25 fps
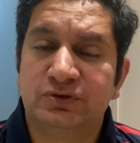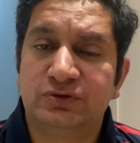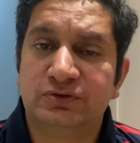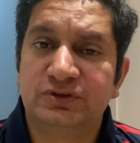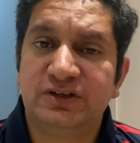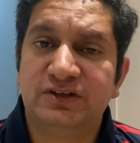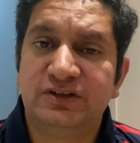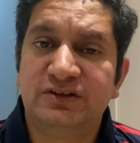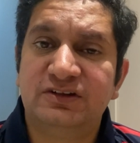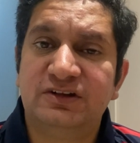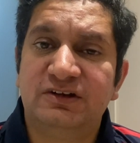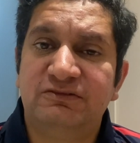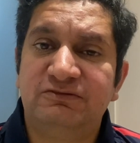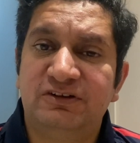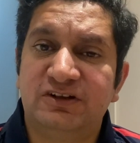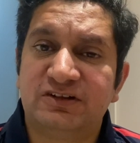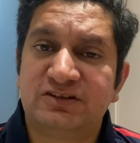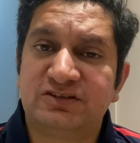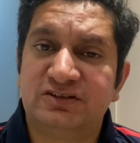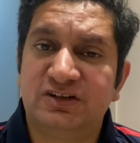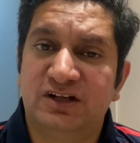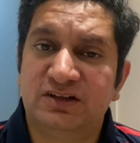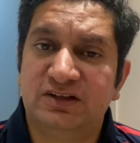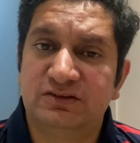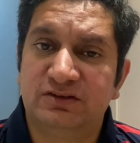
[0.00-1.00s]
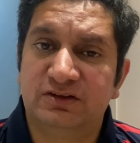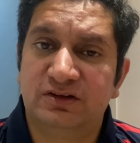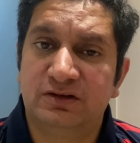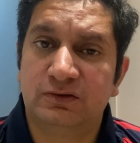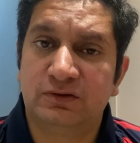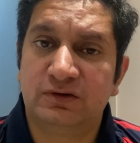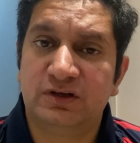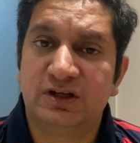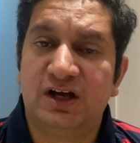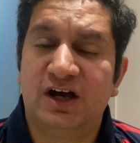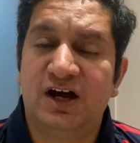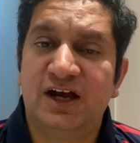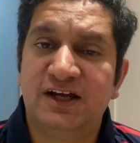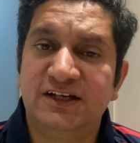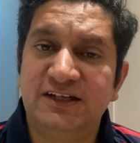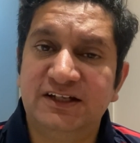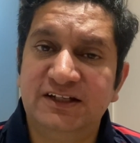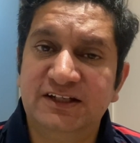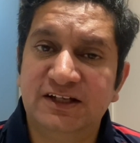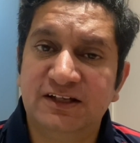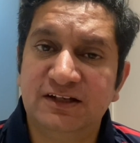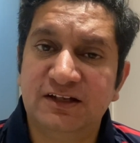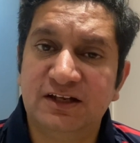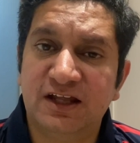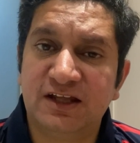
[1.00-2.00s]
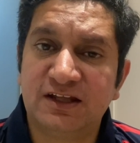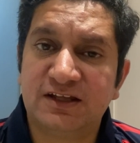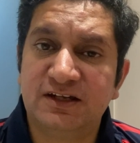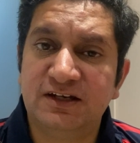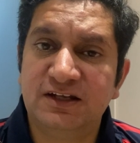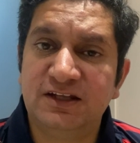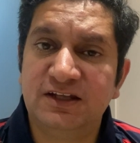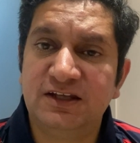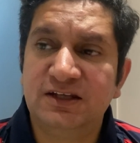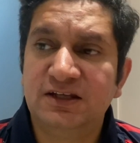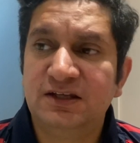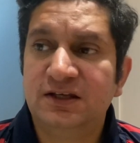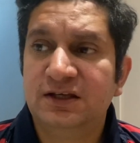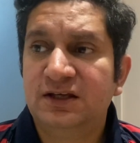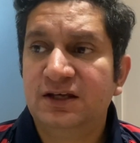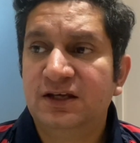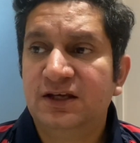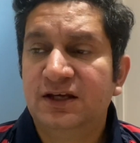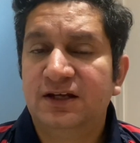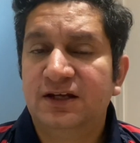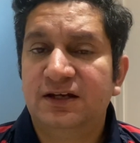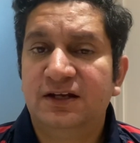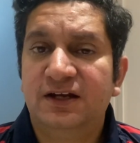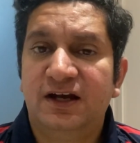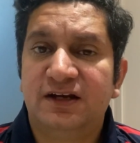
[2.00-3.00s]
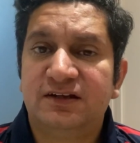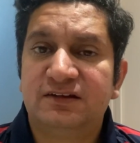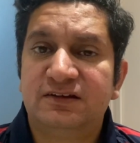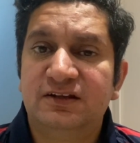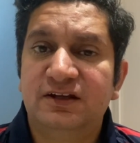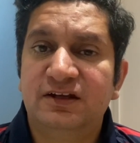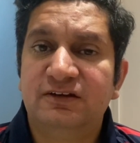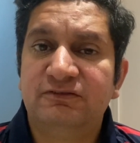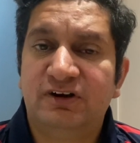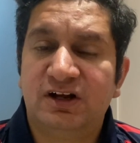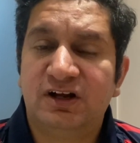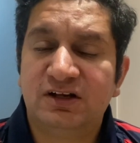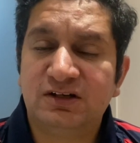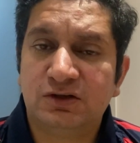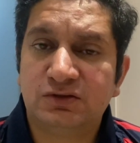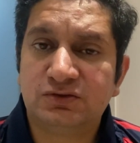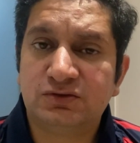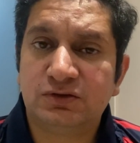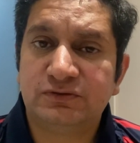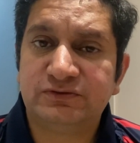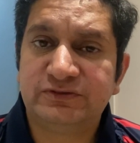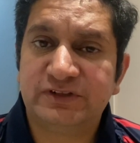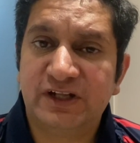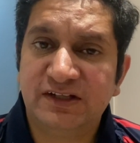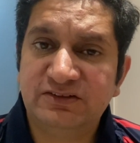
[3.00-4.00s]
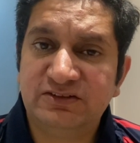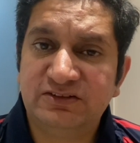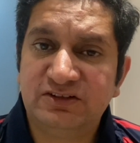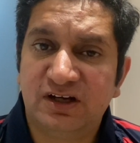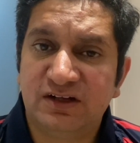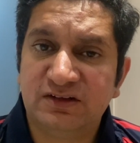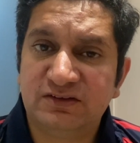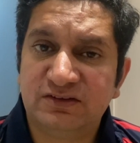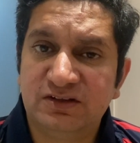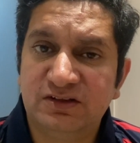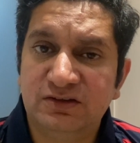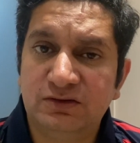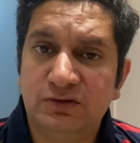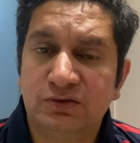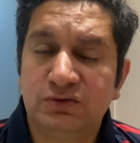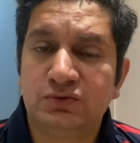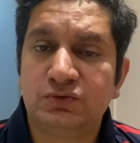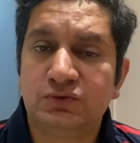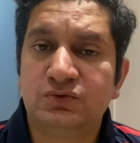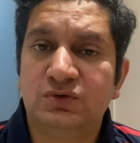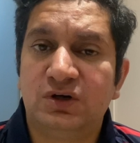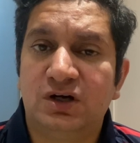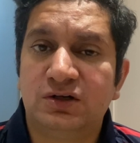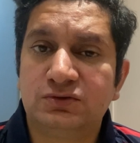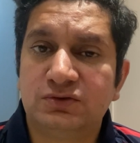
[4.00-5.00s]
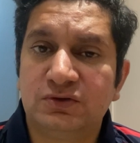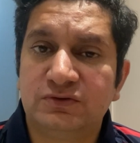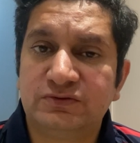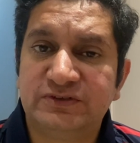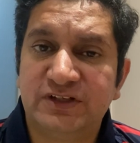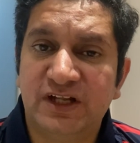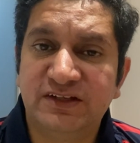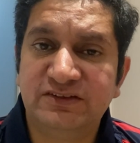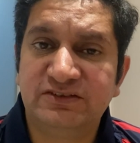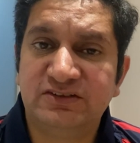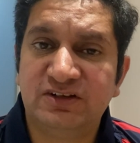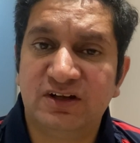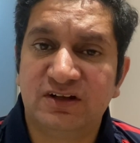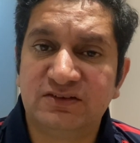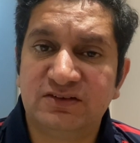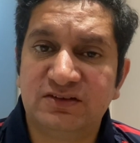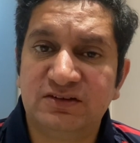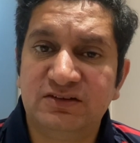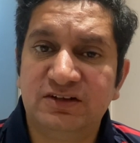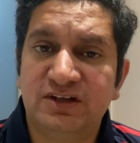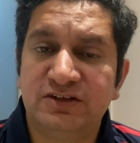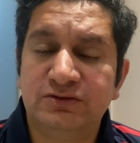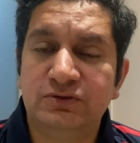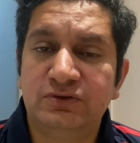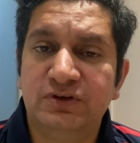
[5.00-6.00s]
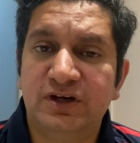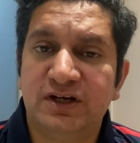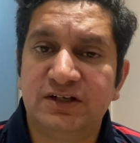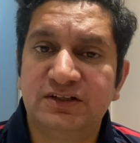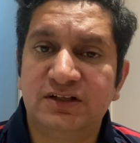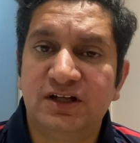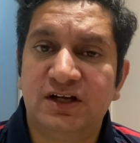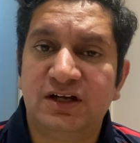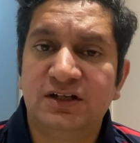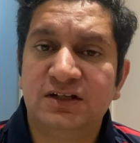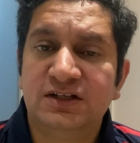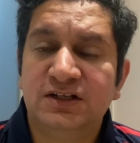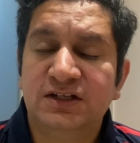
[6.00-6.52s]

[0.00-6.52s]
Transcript: So this is the first answer, okay? Highly unlikely, let's say 1 out of 10 chances or 2 out of 10 chances that you get the